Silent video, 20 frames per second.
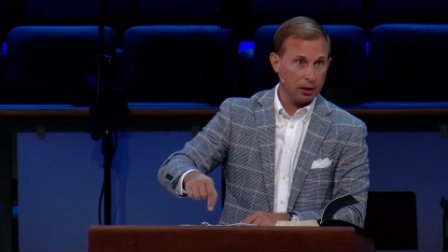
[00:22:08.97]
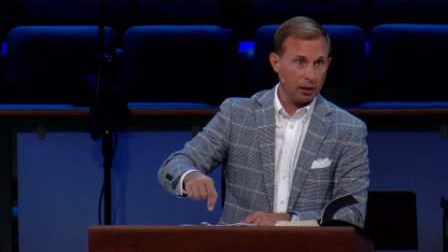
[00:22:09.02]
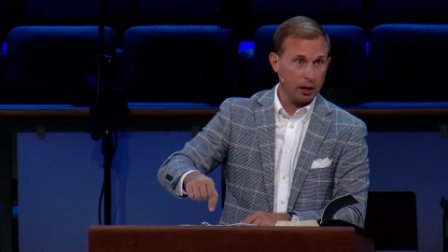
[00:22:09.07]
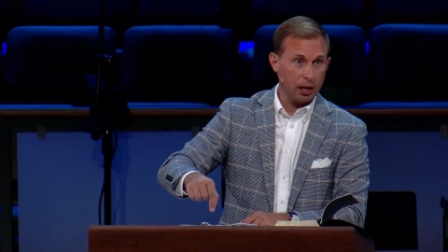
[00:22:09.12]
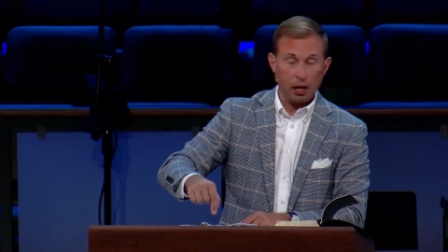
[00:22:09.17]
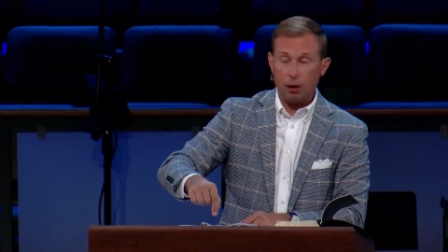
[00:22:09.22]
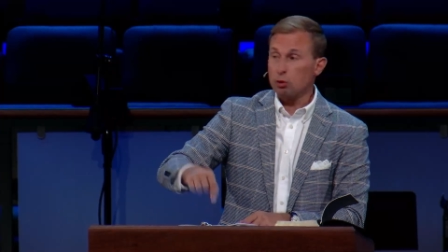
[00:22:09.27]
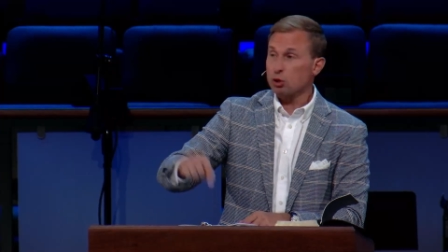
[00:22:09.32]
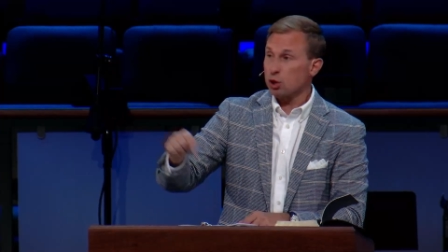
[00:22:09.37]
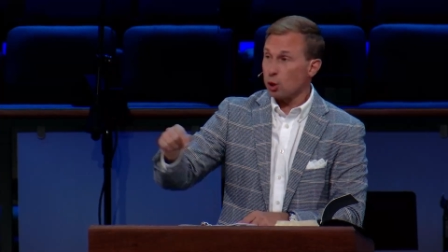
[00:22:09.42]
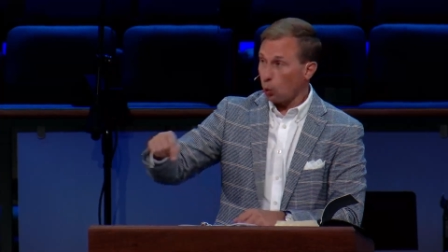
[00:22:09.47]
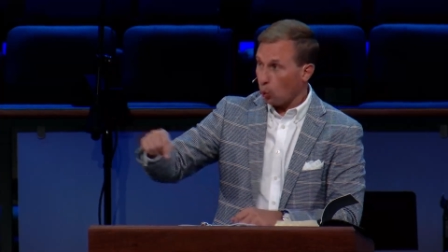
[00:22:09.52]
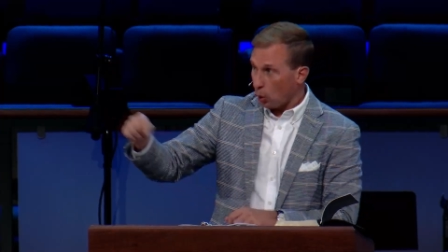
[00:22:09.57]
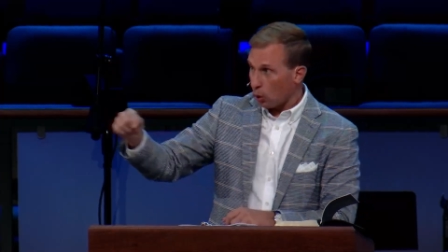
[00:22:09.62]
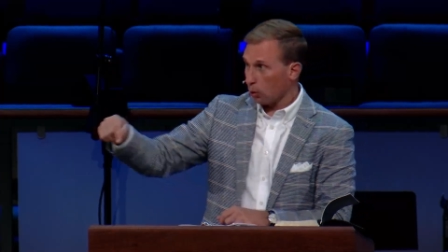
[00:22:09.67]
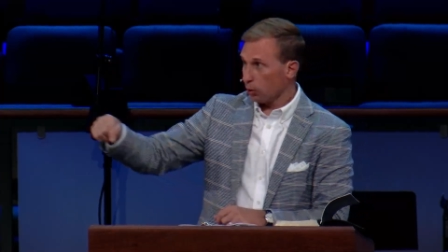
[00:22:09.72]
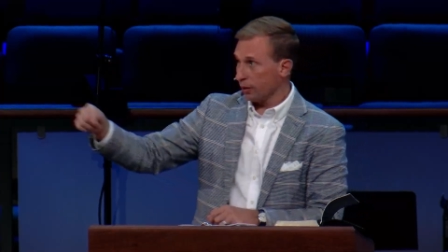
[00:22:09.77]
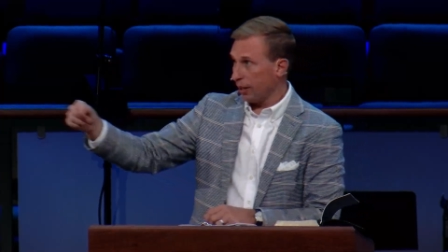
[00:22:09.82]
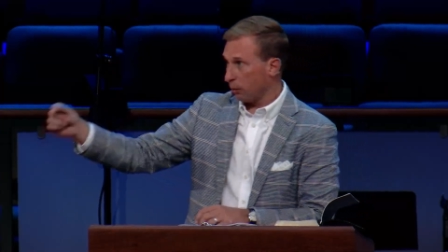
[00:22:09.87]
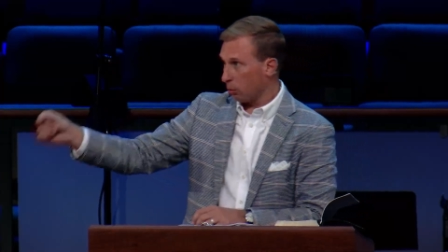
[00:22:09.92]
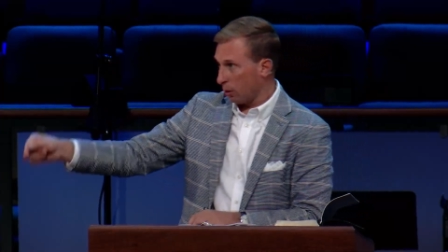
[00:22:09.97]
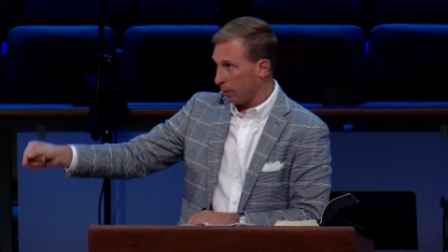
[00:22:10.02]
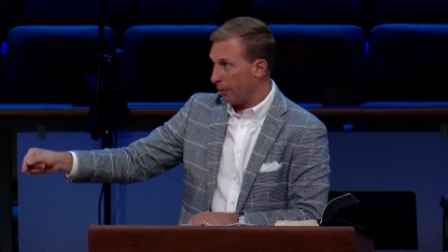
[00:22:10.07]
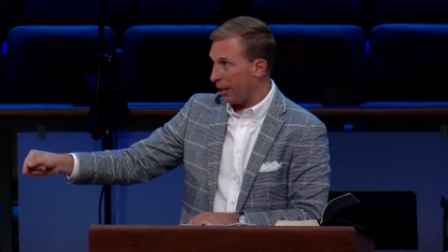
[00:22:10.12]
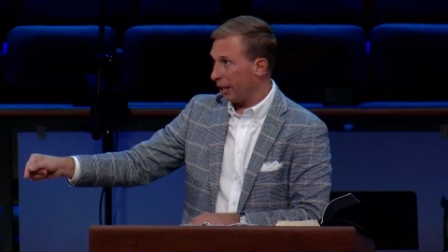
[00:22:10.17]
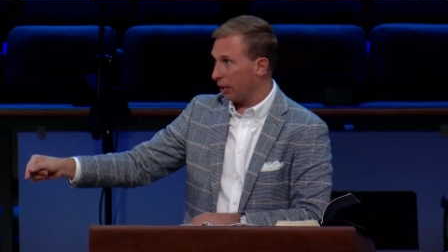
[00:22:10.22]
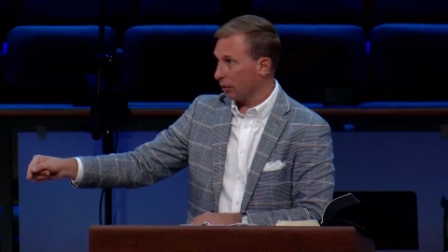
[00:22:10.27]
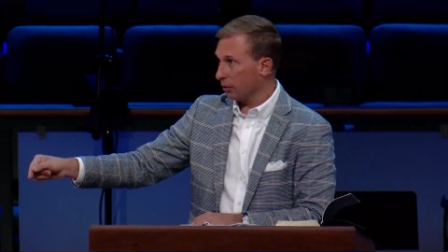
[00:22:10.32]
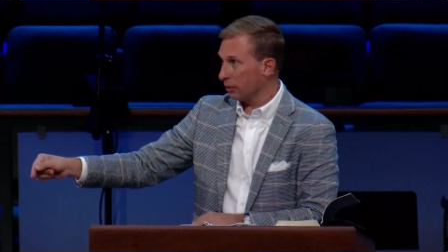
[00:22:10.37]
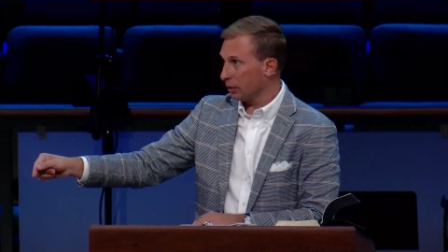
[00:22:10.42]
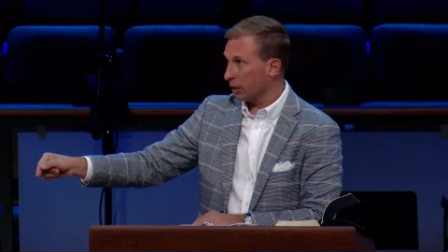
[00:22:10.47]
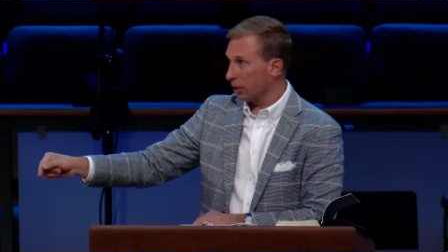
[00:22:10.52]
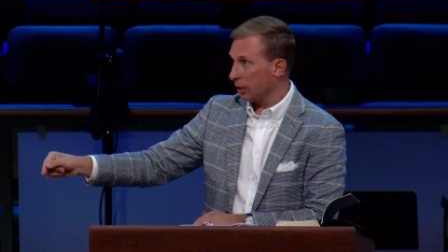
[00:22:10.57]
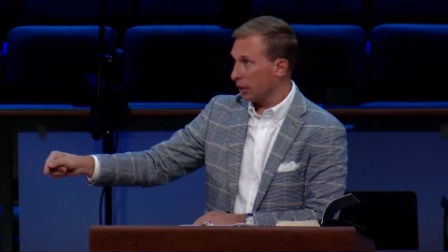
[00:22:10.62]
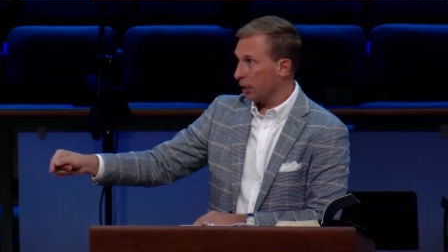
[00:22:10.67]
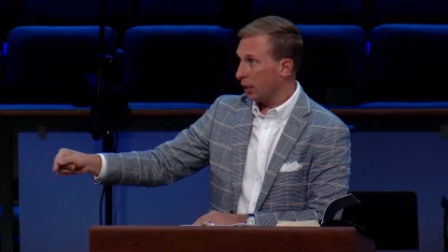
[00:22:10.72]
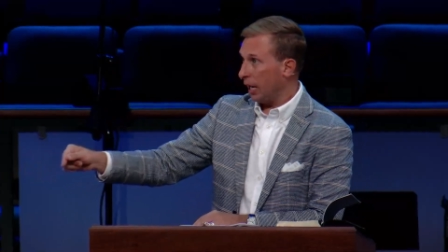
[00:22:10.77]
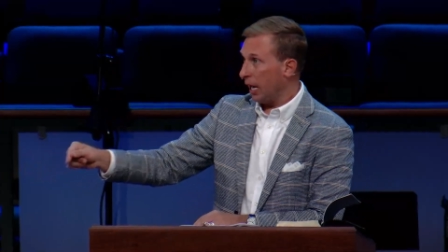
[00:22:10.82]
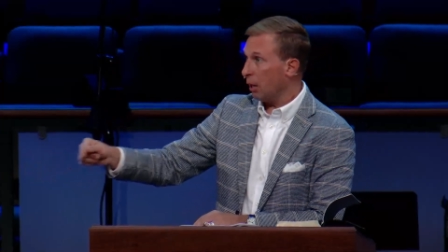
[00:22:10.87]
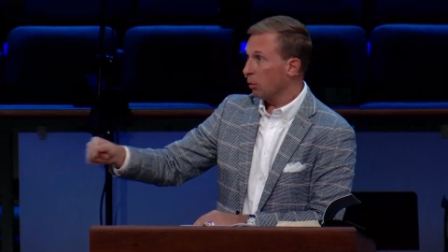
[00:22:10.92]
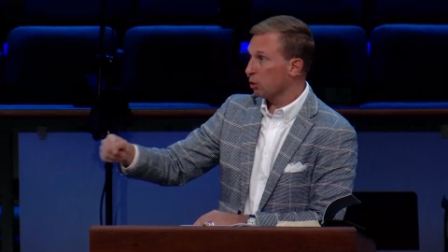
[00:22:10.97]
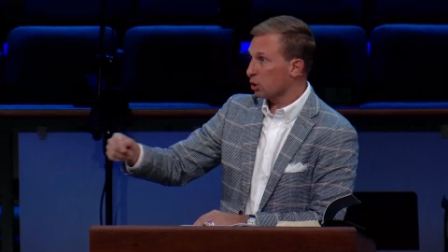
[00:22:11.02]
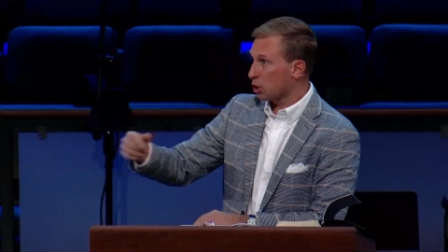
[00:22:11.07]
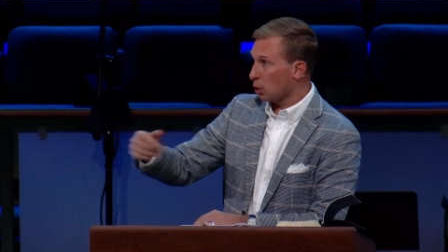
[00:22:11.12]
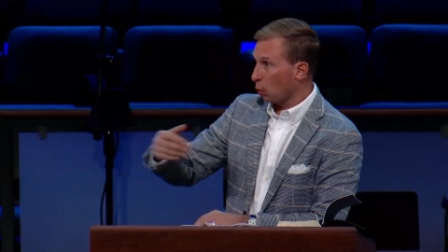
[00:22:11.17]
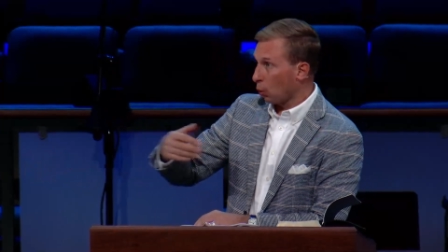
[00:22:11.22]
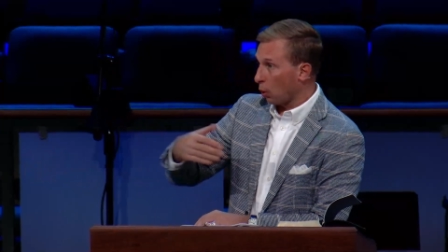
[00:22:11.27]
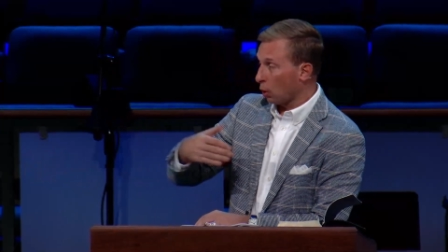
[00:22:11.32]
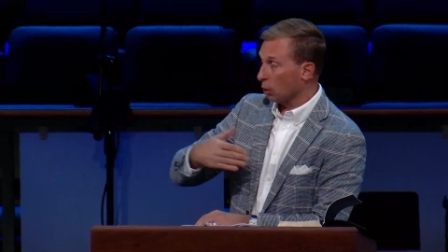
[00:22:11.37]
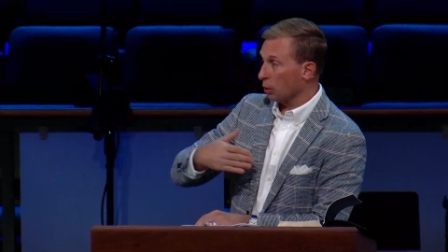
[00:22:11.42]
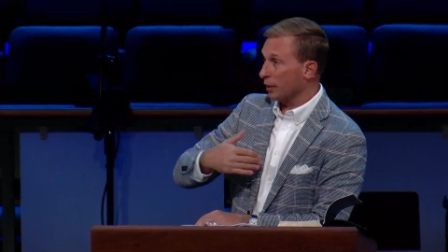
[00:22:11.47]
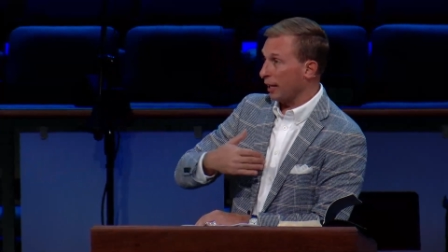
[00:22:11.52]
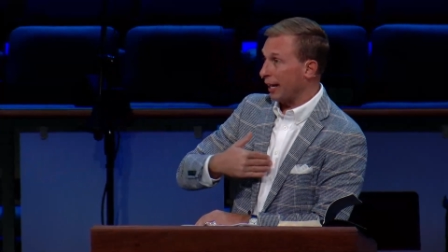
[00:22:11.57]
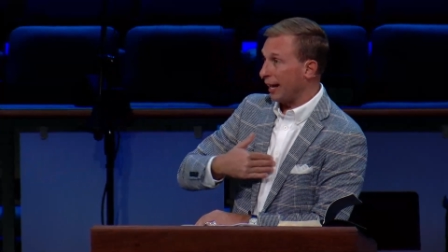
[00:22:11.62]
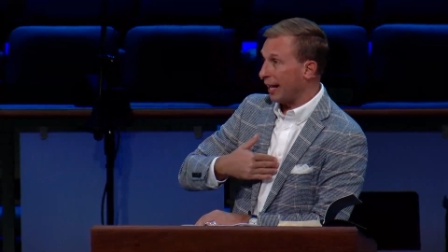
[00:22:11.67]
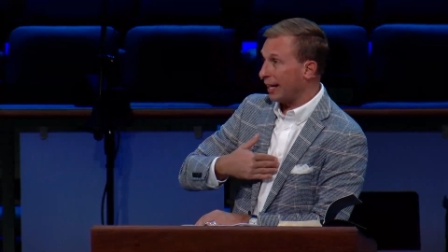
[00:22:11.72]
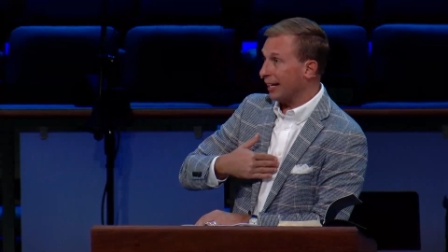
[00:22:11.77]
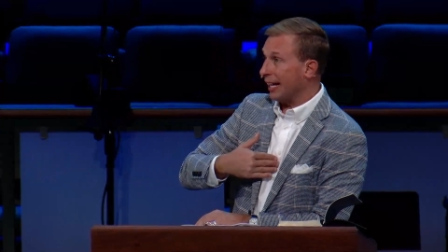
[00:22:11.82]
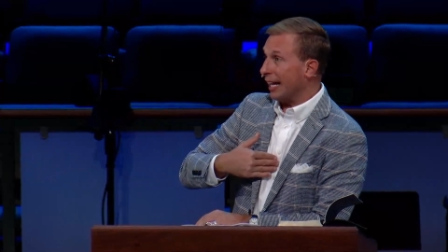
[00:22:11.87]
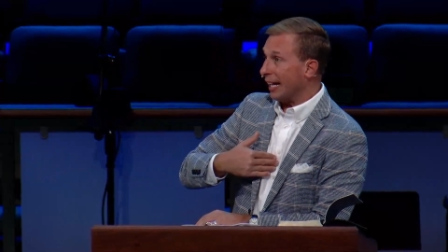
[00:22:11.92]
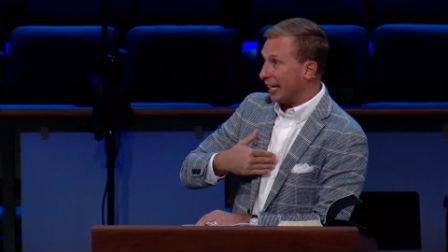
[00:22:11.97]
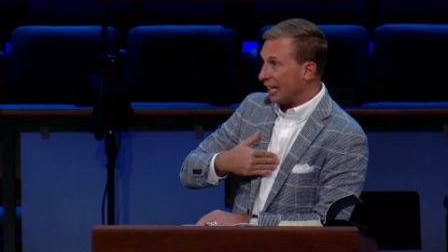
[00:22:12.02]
It was the world that rebelled. It was the world that had